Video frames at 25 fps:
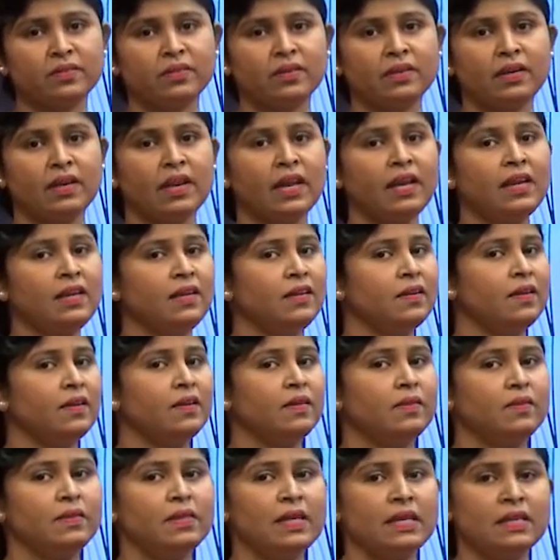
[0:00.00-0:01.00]
right?
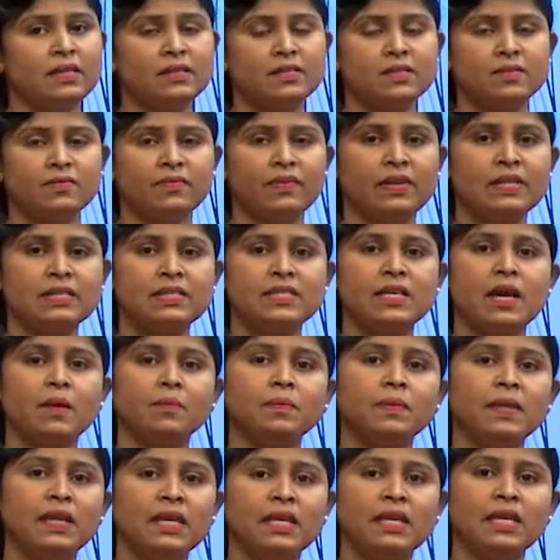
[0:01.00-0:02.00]
Then when
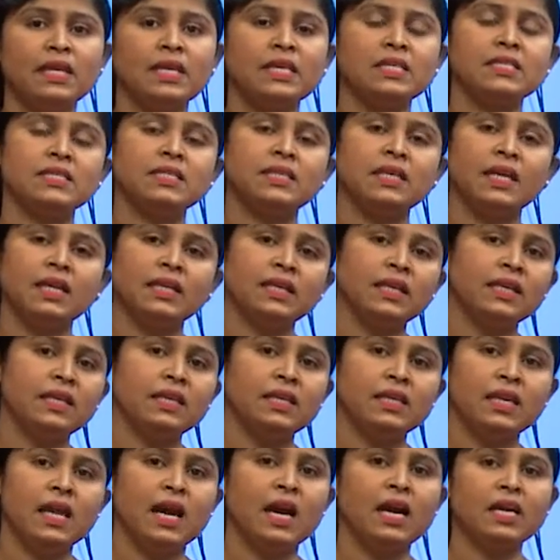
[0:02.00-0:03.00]
something is
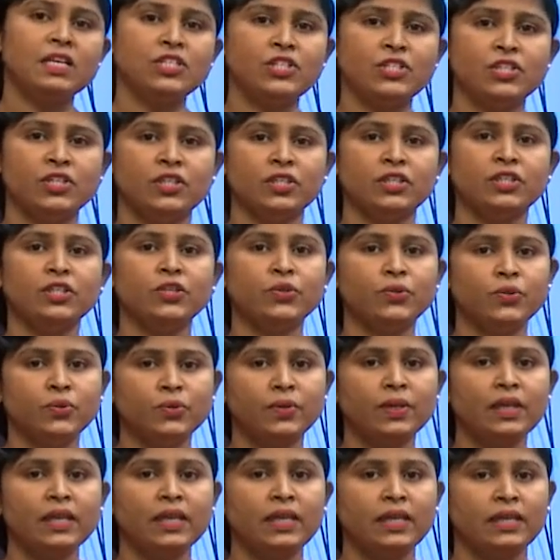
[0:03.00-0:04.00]
getting larger due to
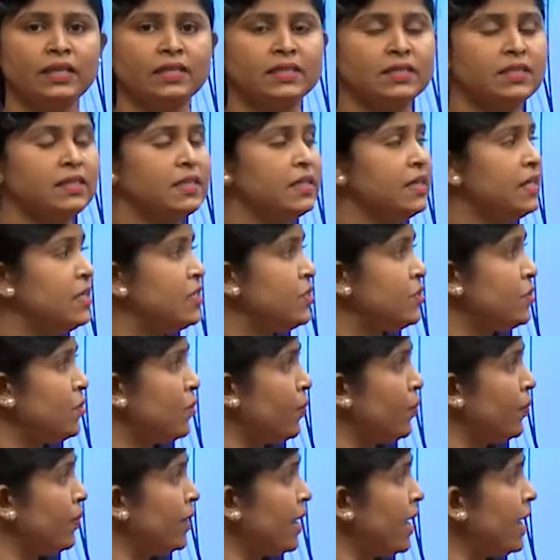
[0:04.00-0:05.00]
heat is
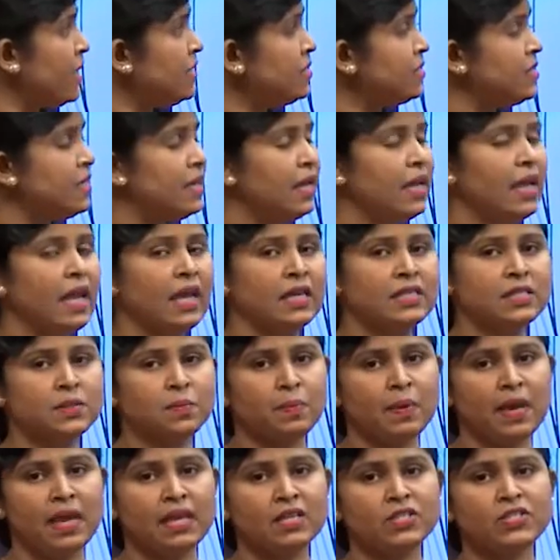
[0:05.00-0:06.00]
known as
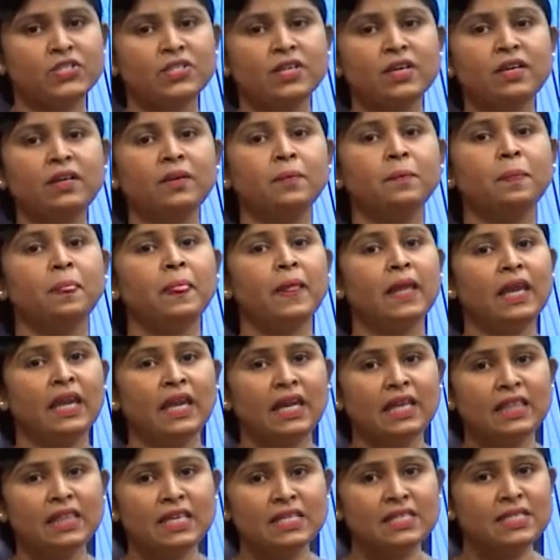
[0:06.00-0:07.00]
expansion.
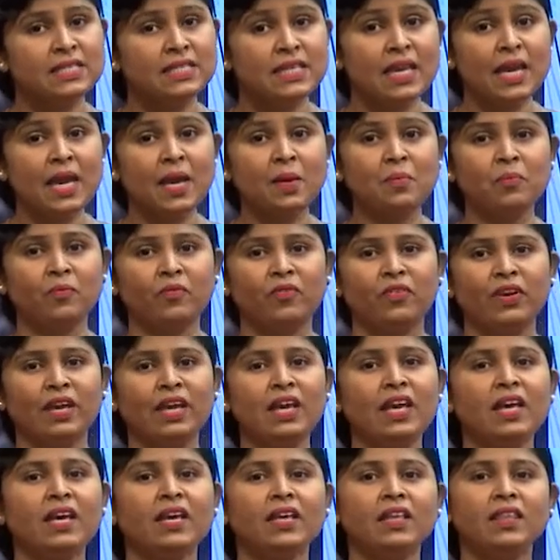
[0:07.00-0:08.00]
In the same
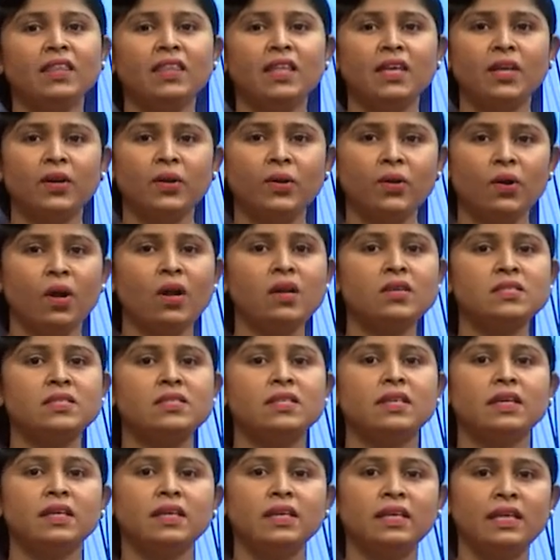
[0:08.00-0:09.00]
way, the rocks
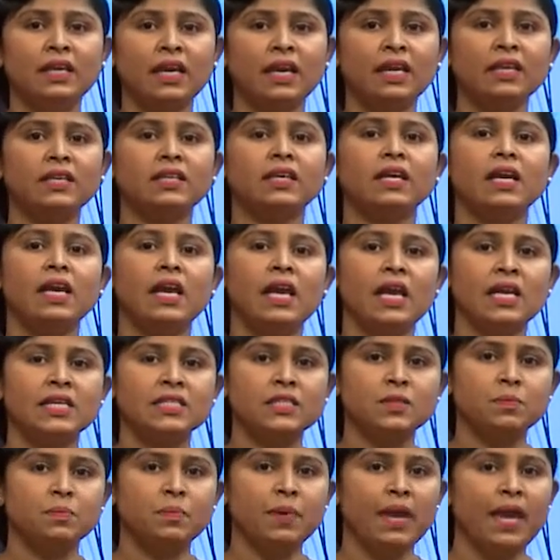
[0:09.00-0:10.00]
get
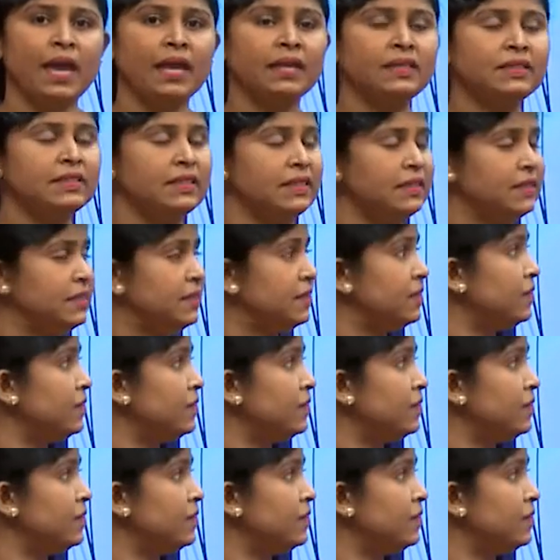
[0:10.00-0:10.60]
expanded,